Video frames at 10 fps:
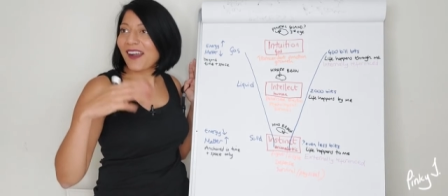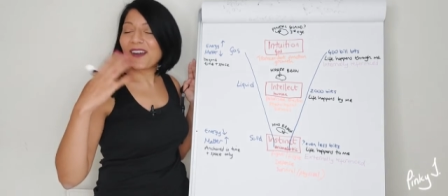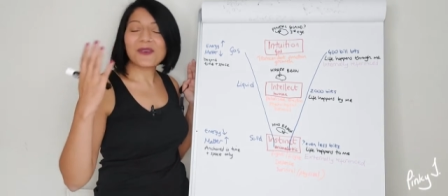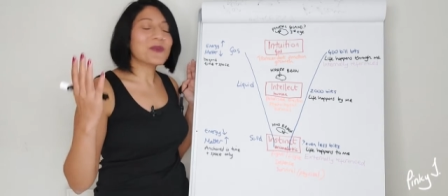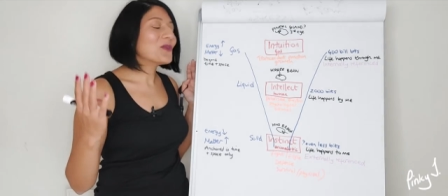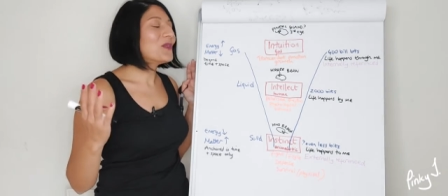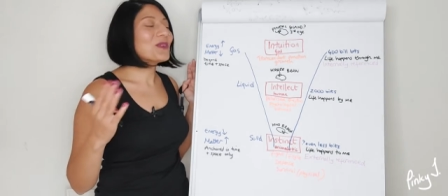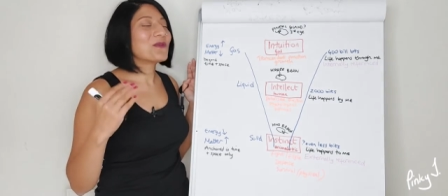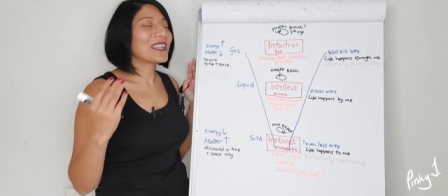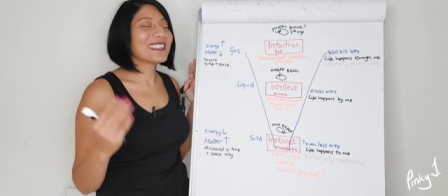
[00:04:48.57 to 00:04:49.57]
uh, all
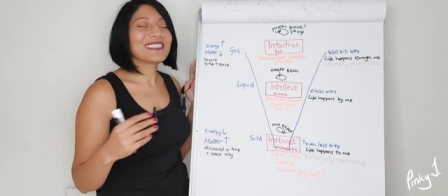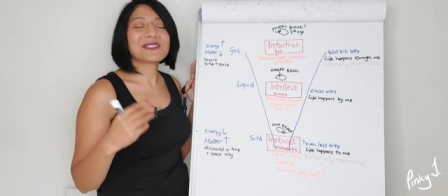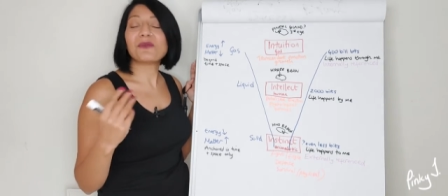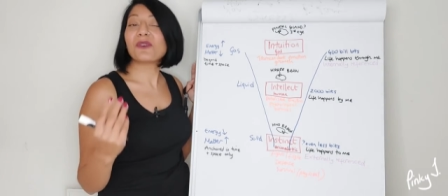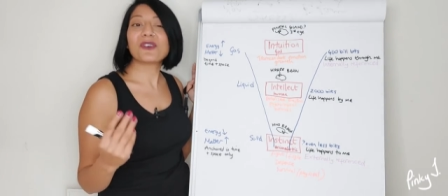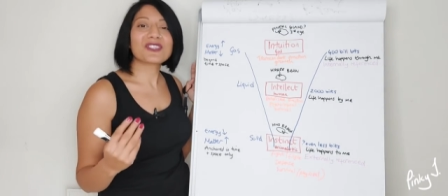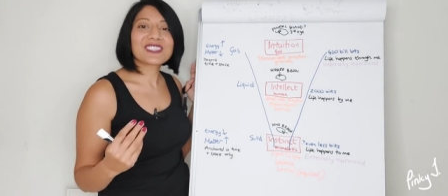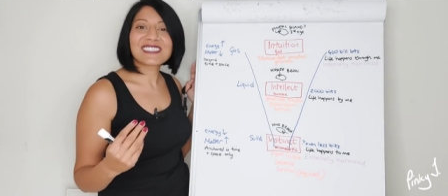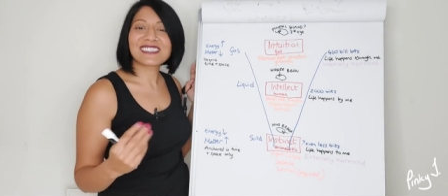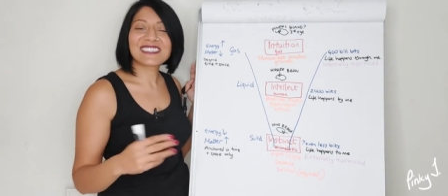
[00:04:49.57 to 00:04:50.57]
oneness, all
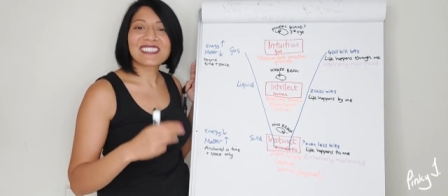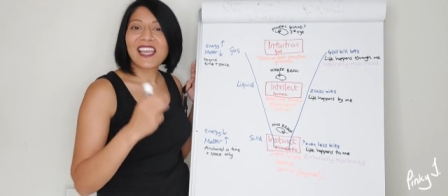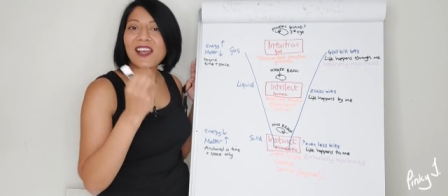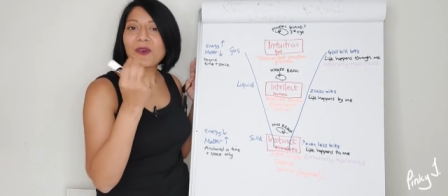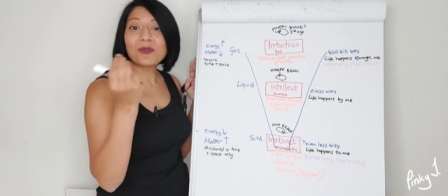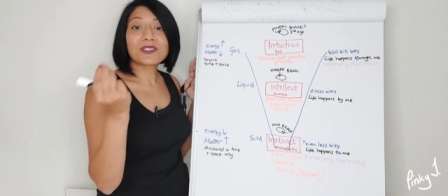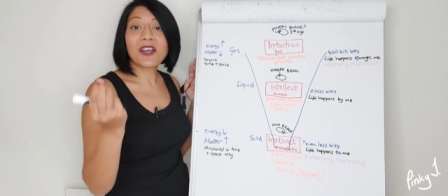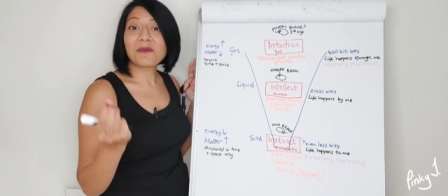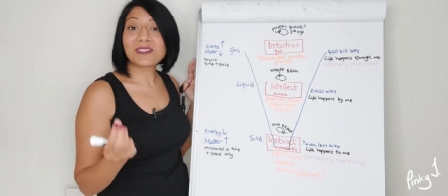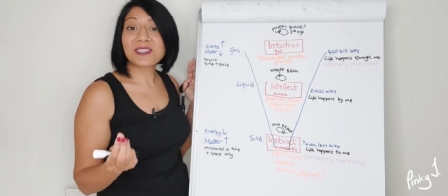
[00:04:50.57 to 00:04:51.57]
consciousness, all
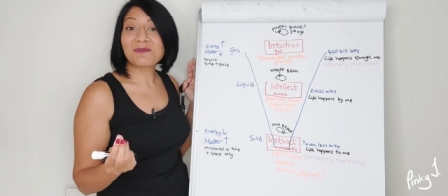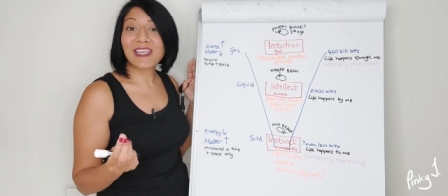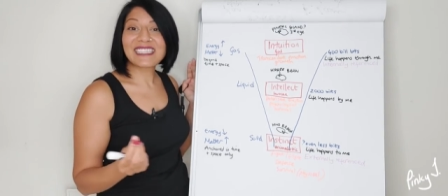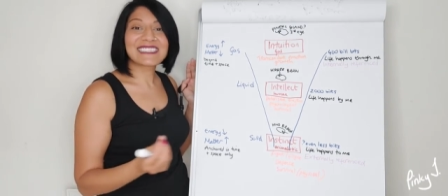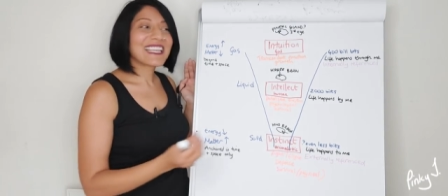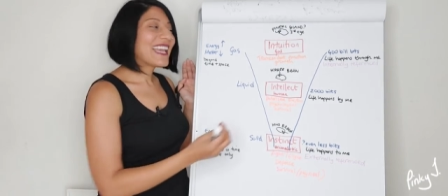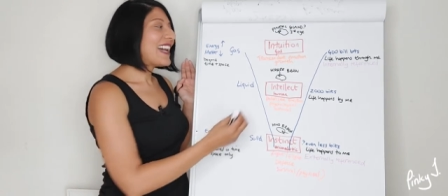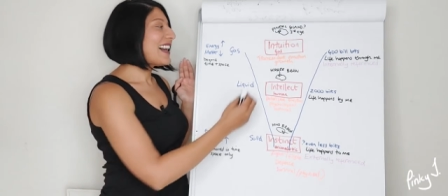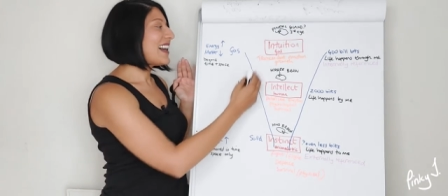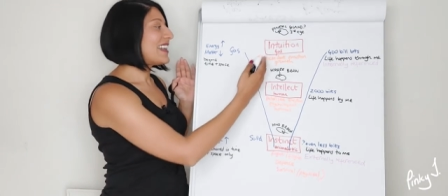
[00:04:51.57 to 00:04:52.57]
time and space.
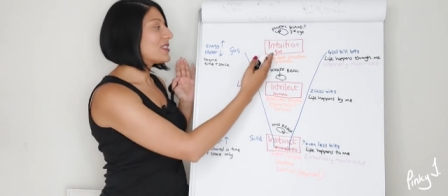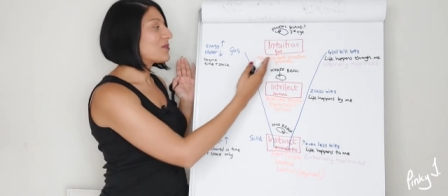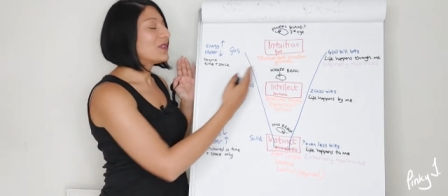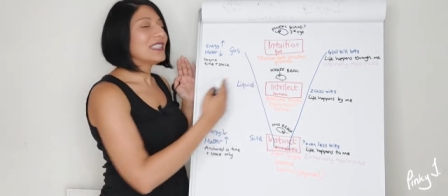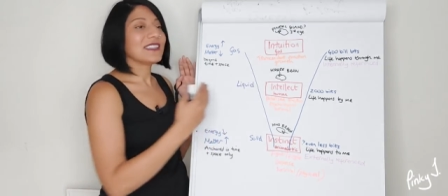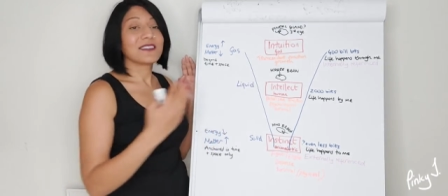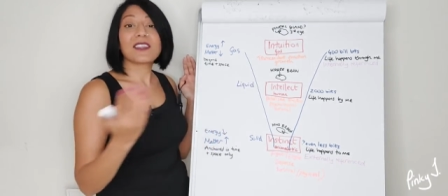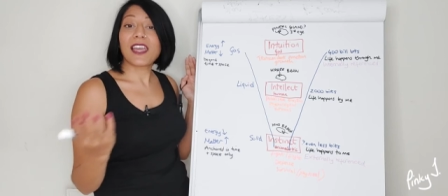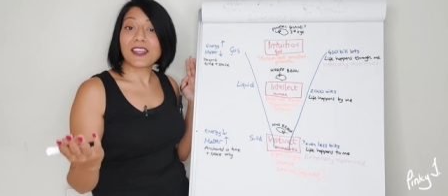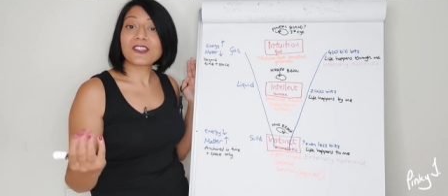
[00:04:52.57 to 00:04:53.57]
Uh, it's really
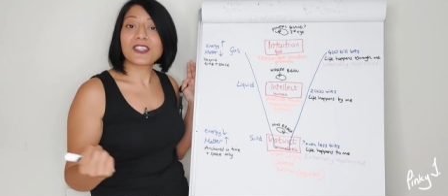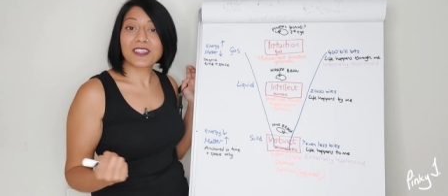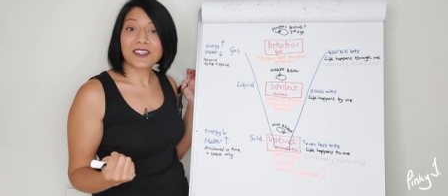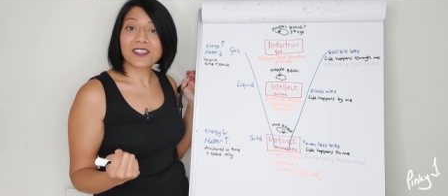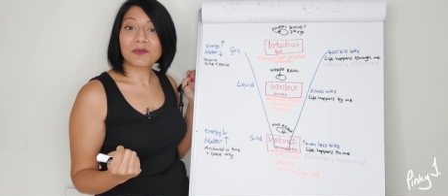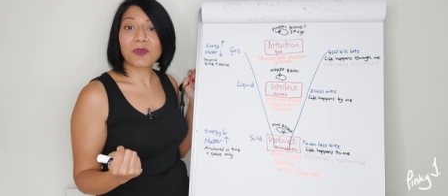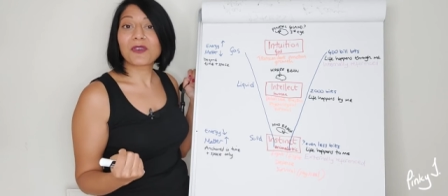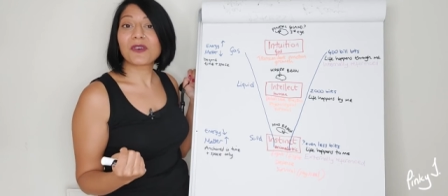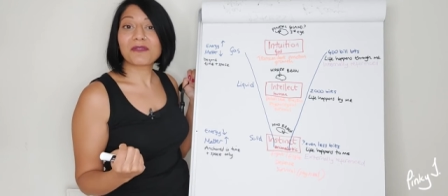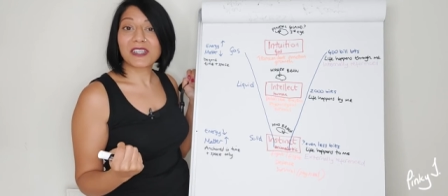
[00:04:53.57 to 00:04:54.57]
the energy that I
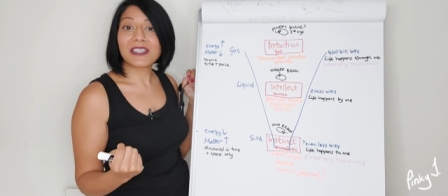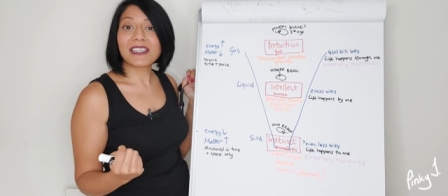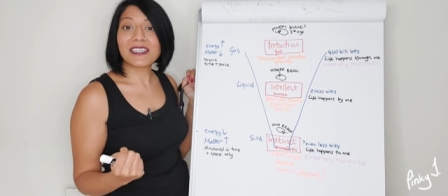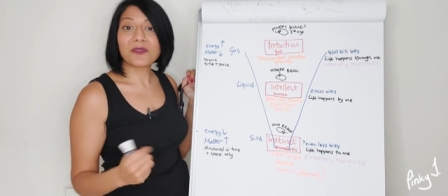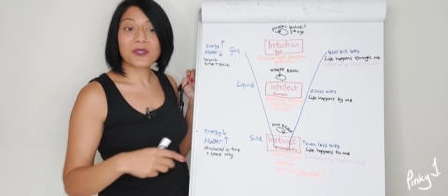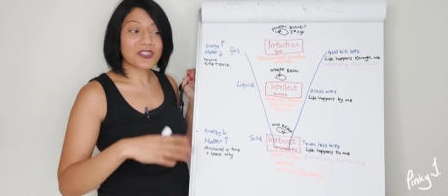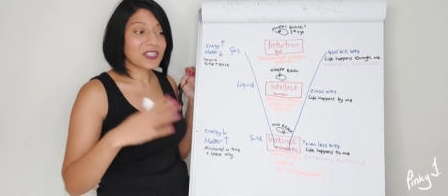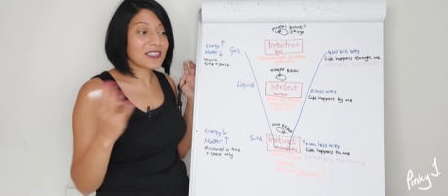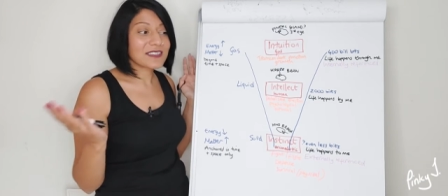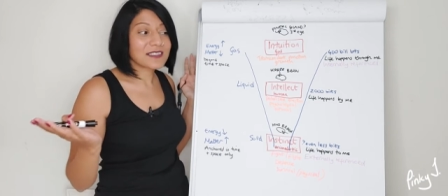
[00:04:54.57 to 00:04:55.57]
spoke of earlier, which
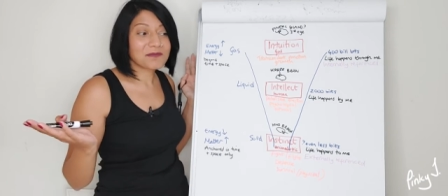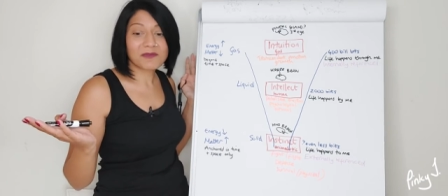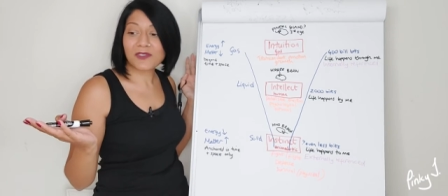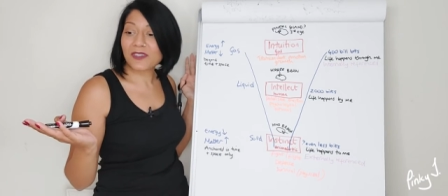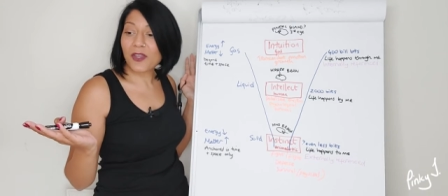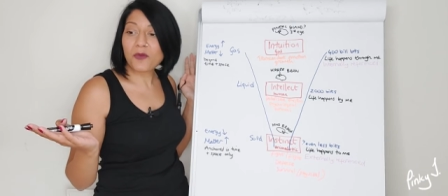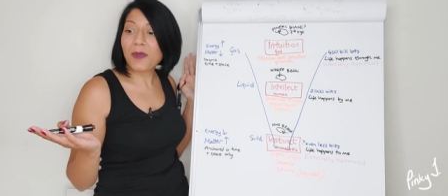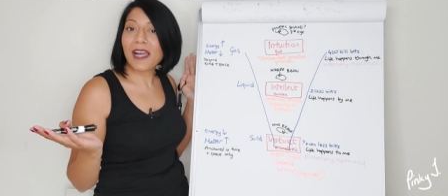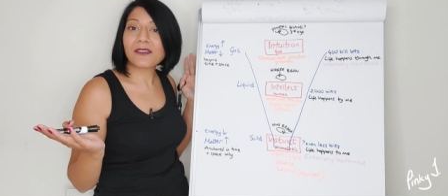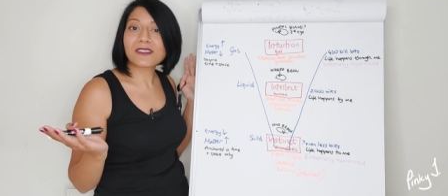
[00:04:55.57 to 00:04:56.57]
is no
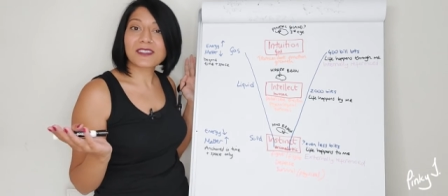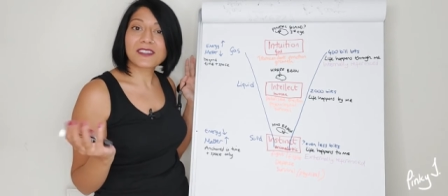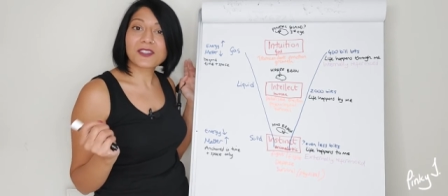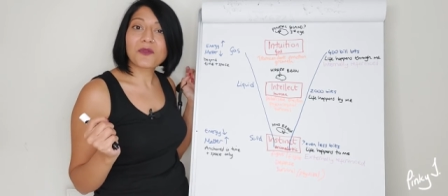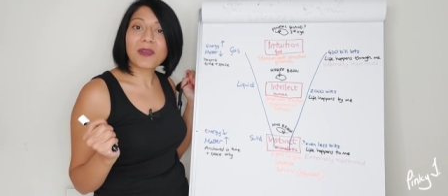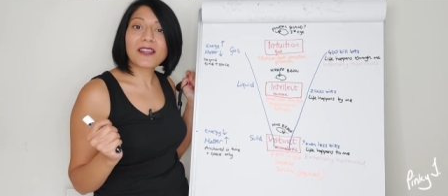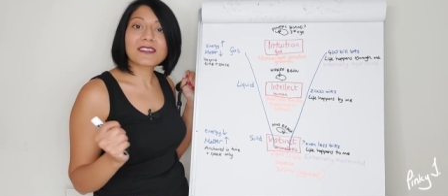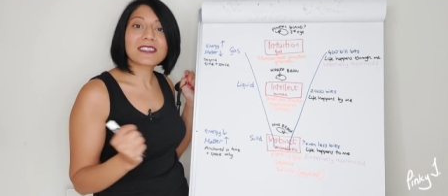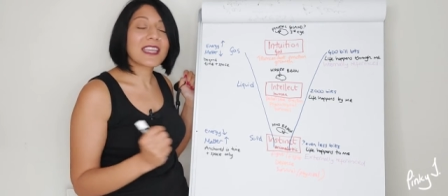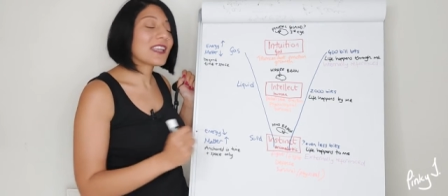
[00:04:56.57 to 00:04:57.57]
bounds. There's no
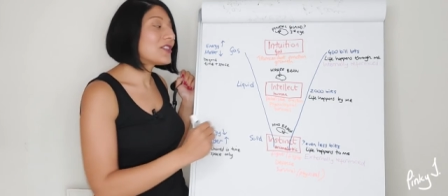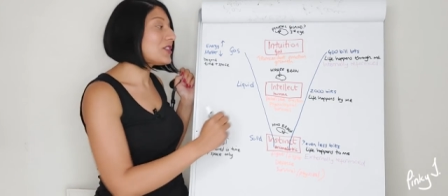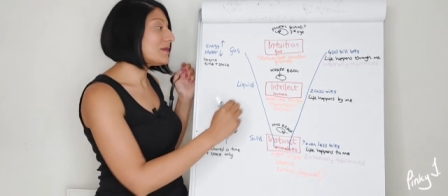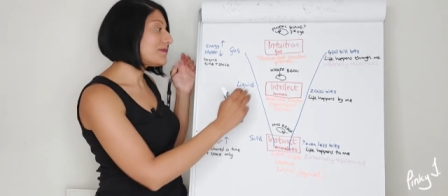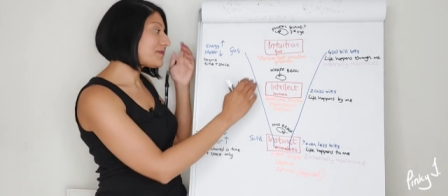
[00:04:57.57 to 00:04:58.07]
bounds to energy.